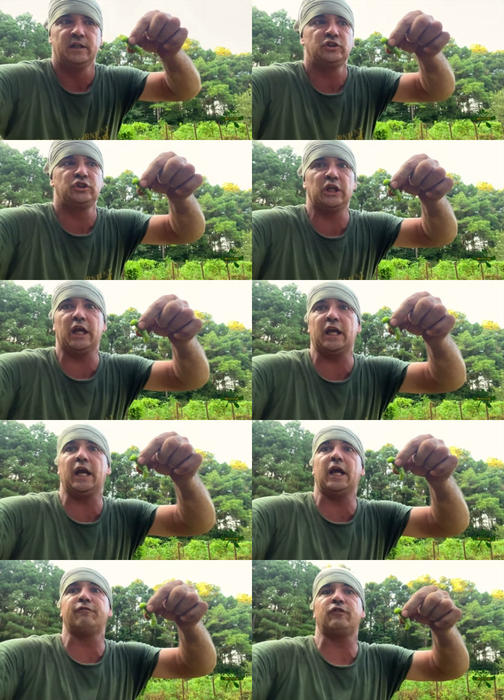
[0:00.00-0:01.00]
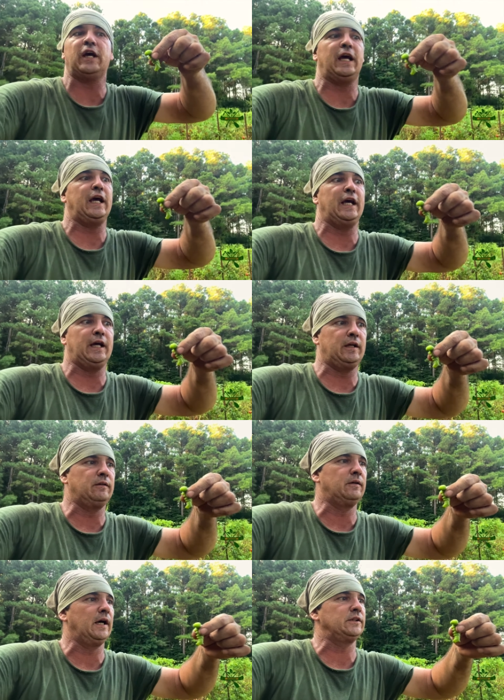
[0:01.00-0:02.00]
Chicken
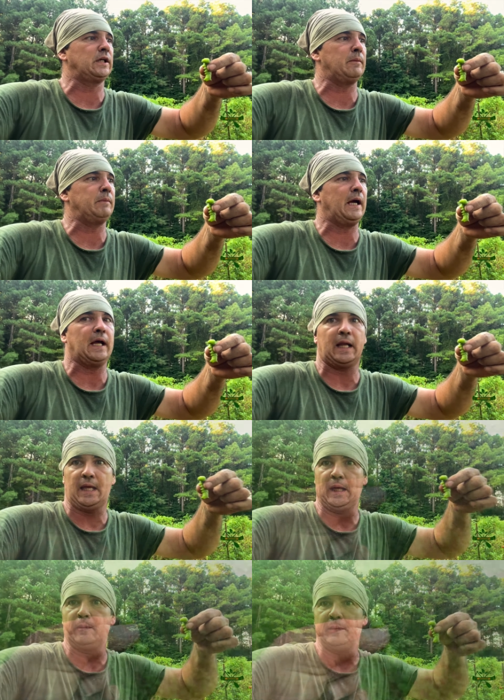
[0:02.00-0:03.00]
feed. That's how mad I am